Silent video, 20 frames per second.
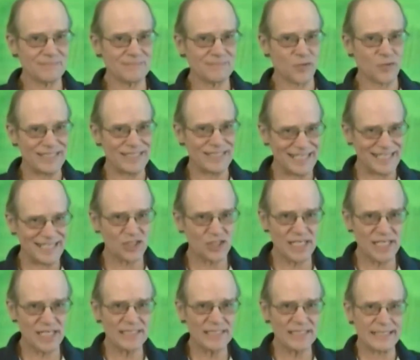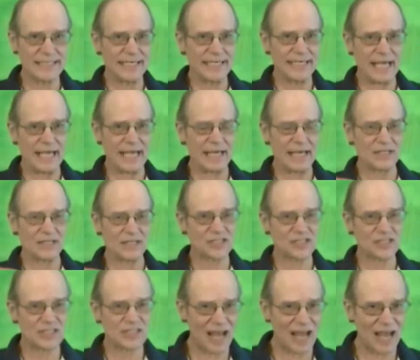transitions, the
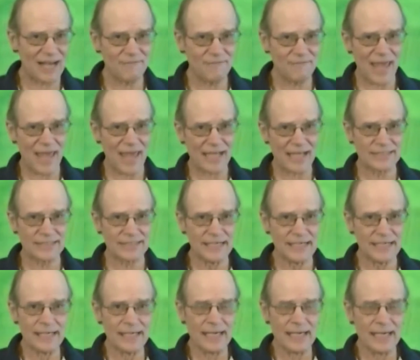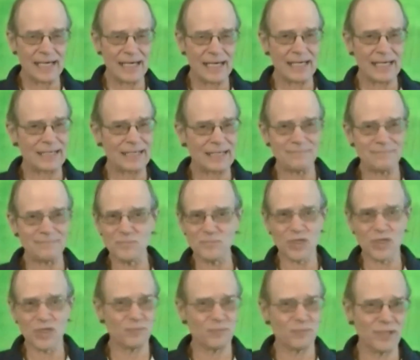side effects,
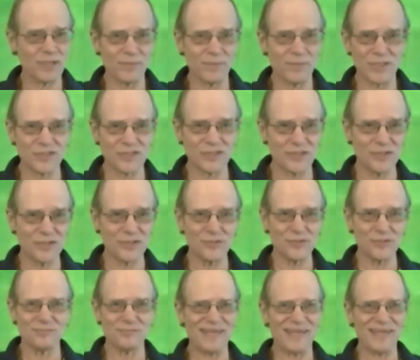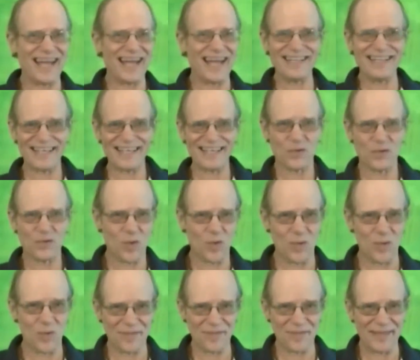you can pretty much do anything you
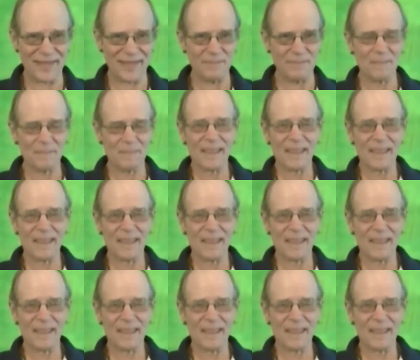want with it.